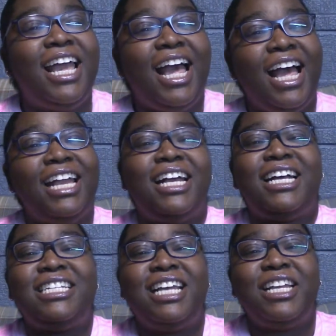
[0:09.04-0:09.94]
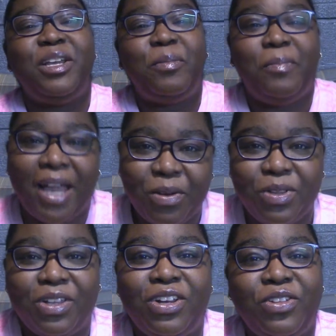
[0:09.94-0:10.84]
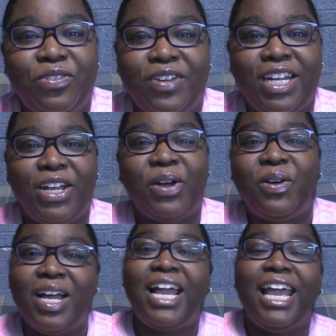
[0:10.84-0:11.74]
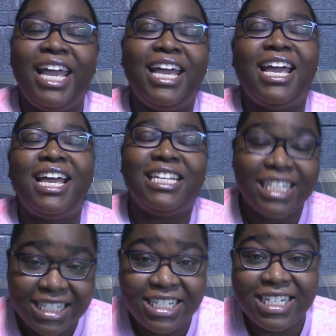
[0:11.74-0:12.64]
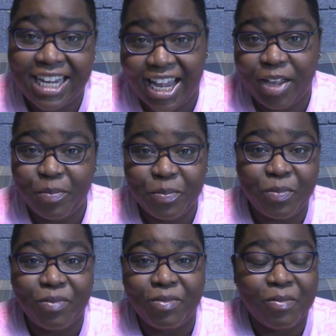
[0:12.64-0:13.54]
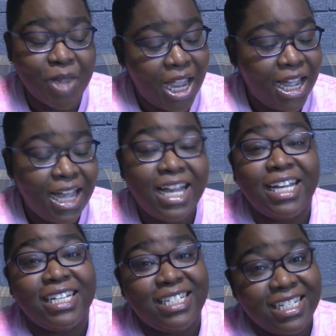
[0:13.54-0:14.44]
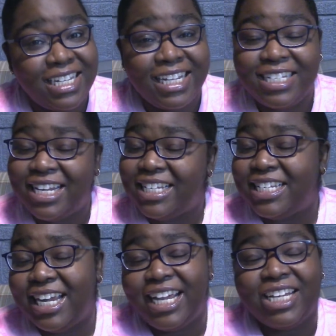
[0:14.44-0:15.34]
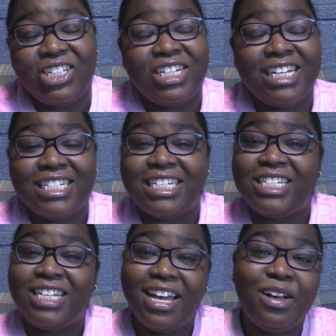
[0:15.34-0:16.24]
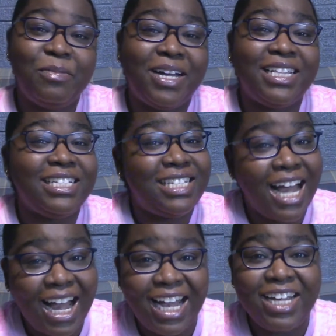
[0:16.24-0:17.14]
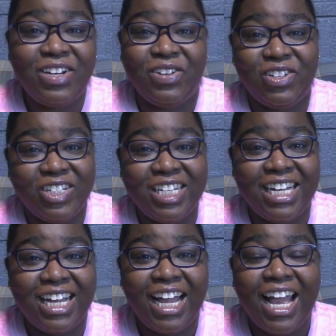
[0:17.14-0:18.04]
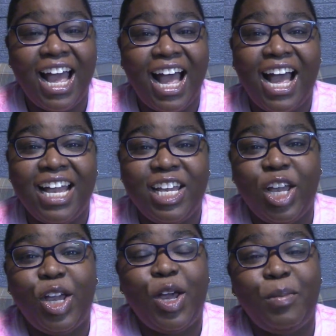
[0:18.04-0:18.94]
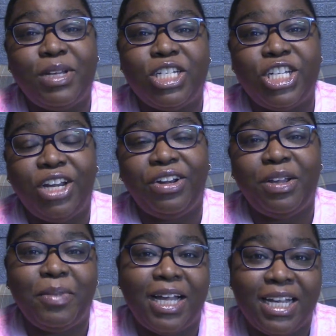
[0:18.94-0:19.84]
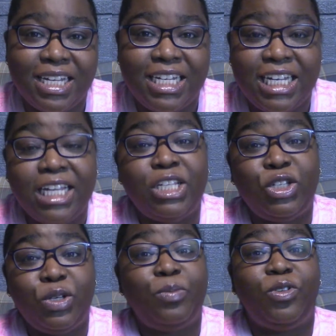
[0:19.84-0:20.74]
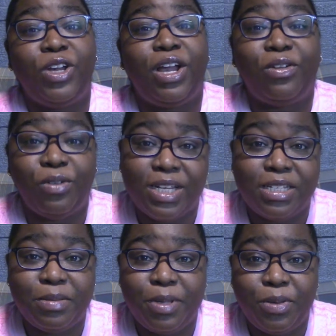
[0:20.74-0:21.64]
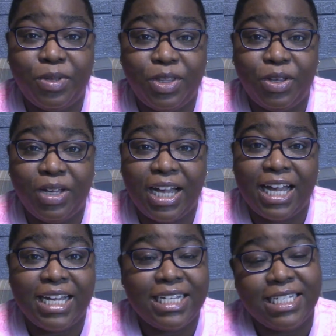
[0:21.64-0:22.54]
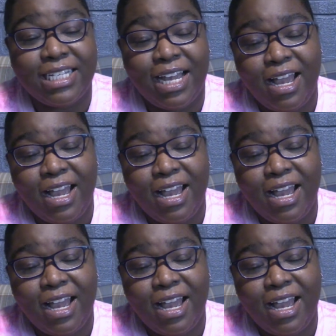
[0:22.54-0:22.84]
Hi guys, I am back with another video. And today, as you guys can tell by the title, I am sharing my honey and turmeric recipe with you guys.